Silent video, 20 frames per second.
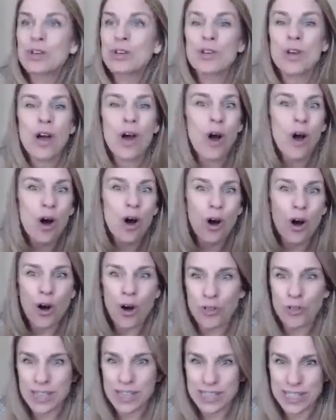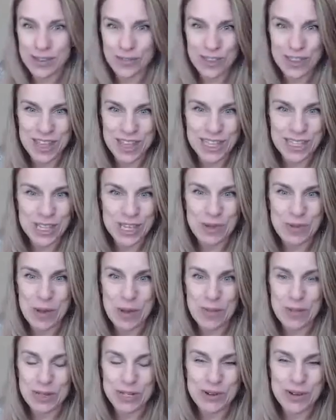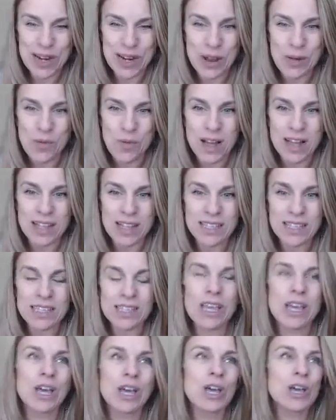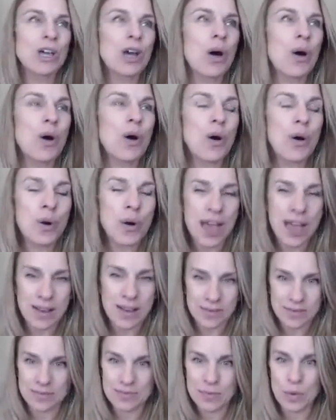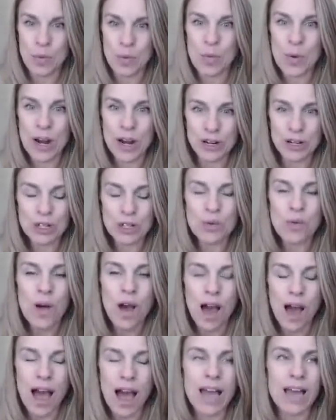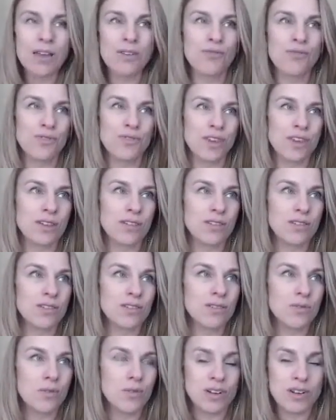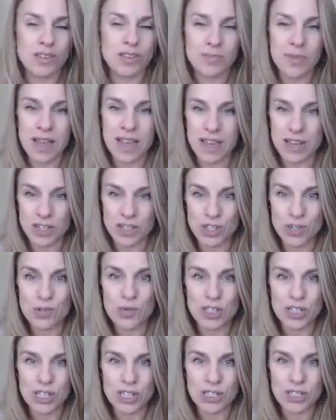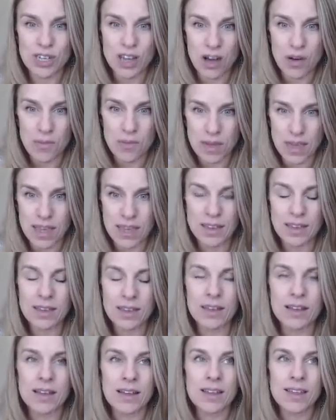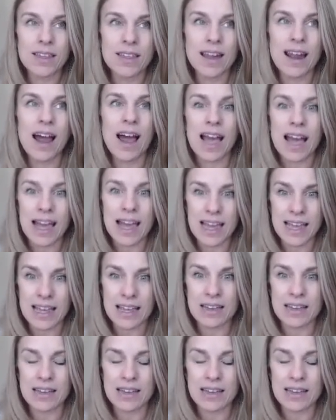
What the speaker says: all these different things that you might be doing at once, go, okay, where does my intuition tell me that I